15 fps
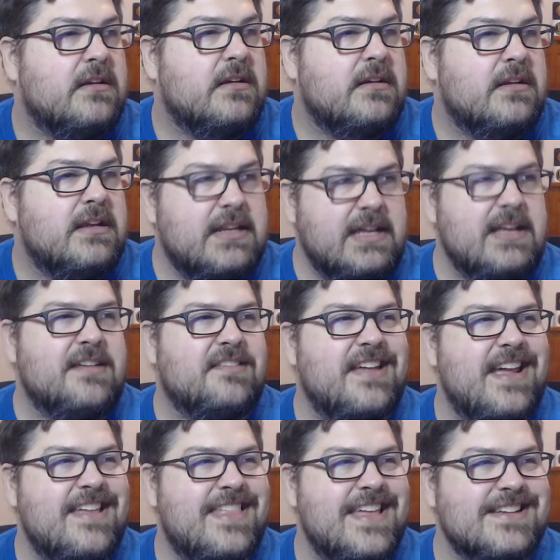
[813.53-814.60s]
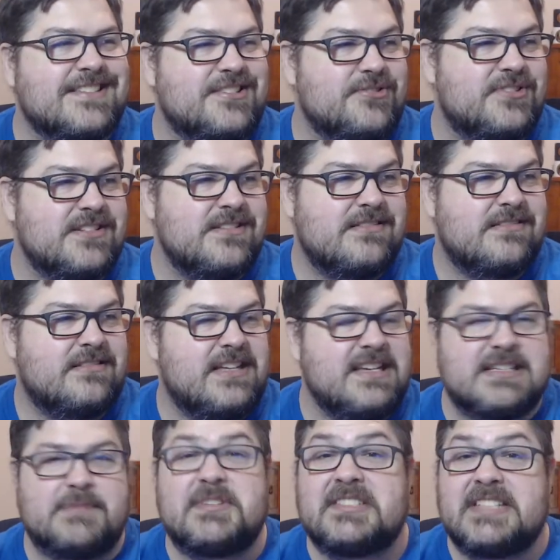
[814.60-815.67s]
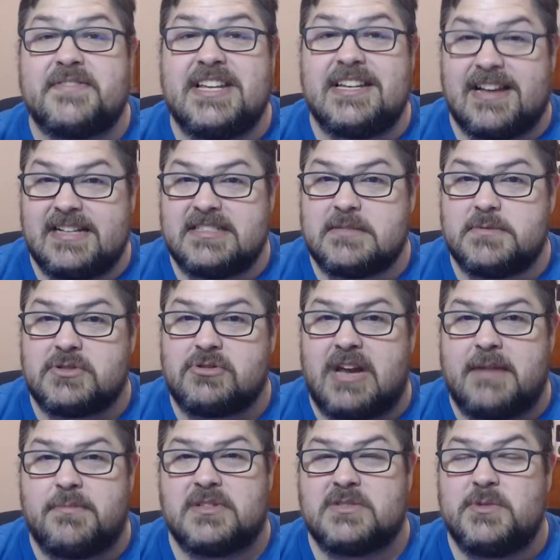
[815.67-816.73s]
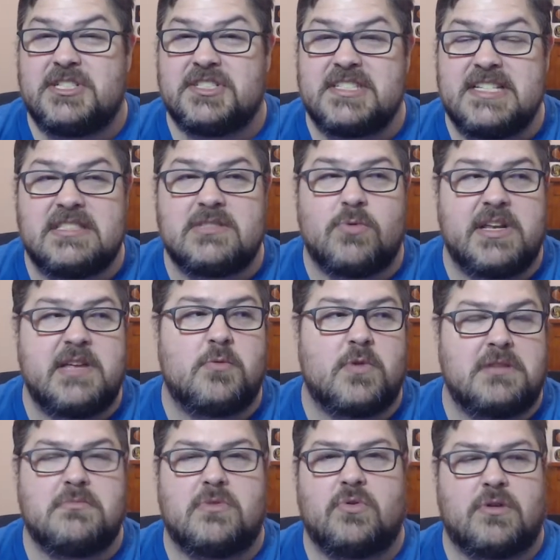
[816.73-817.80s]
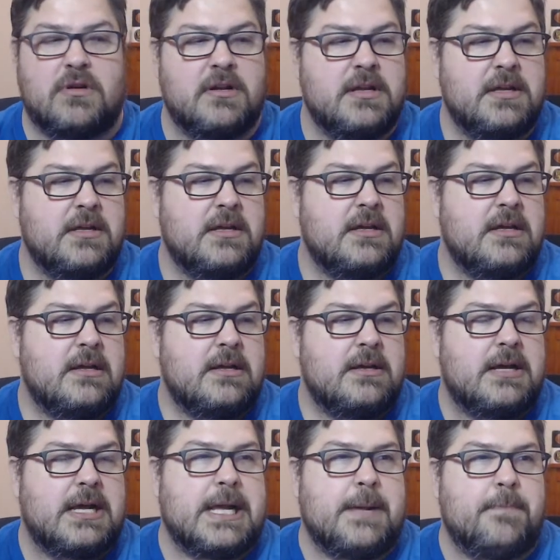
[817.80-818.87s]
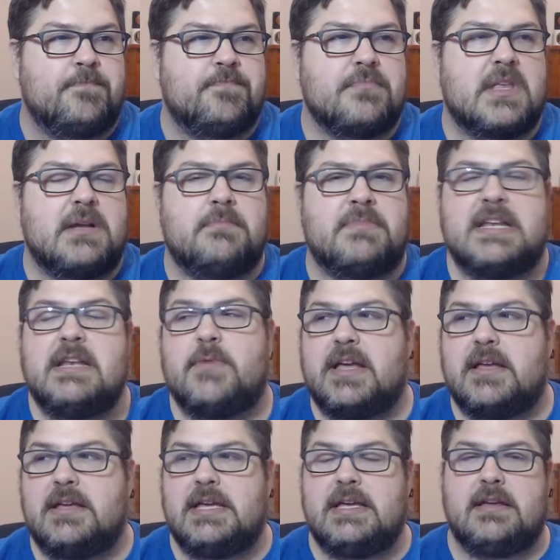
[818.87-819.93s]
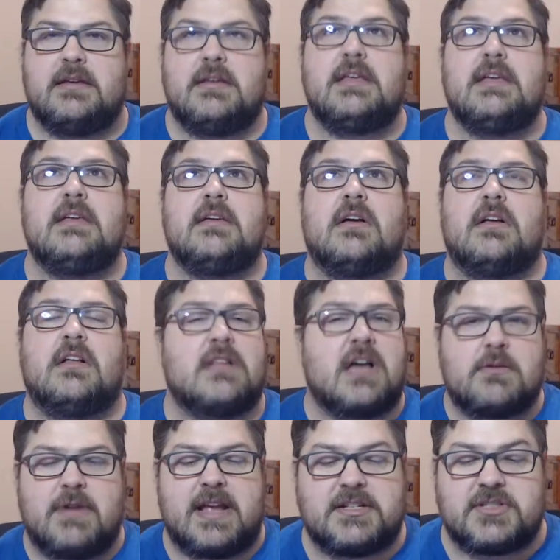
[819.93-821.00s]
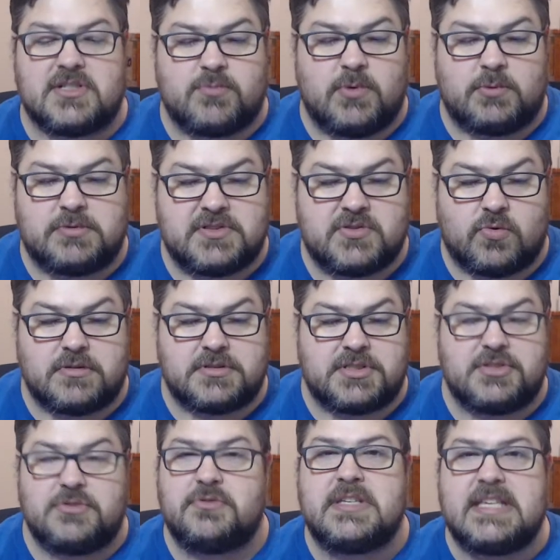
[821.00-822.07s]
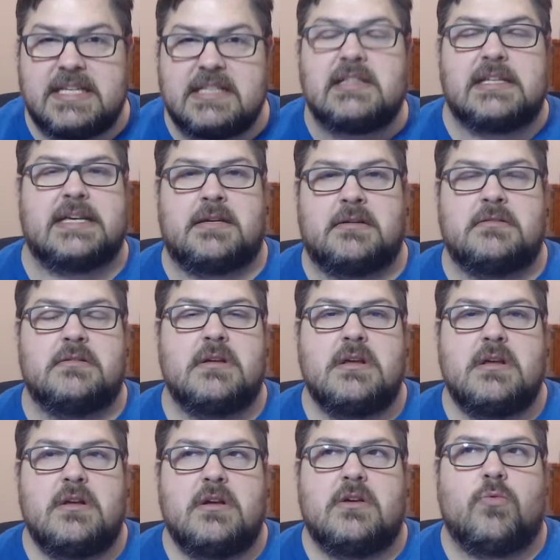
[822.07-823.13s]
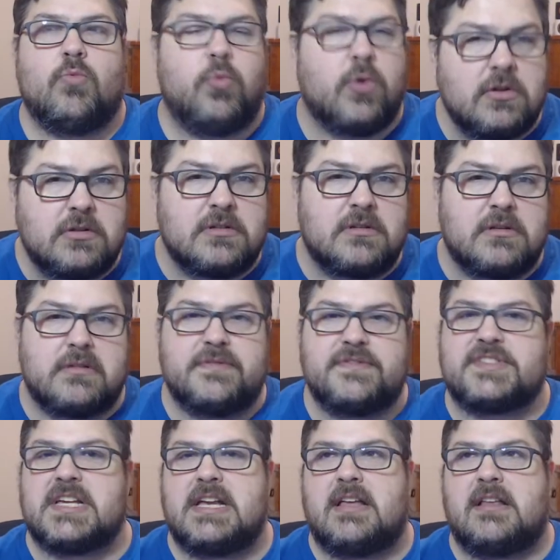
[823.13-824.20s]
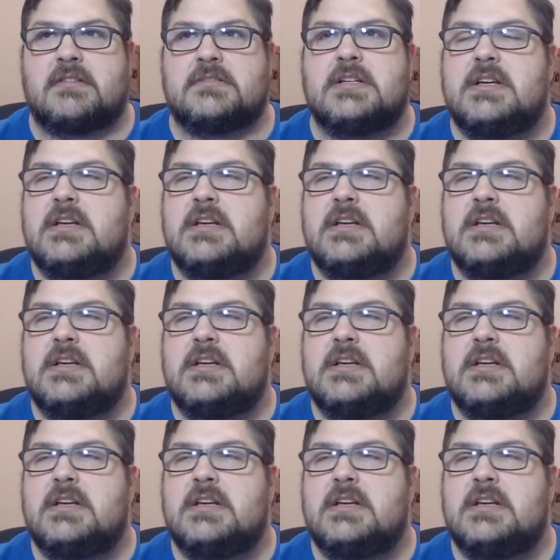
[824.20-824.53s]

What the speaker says: It is. Hey, thanks, Susan. He's up to 79 subscribers. We just need 21 more. But anyway, a lot of ranchers will resort to killing wolves and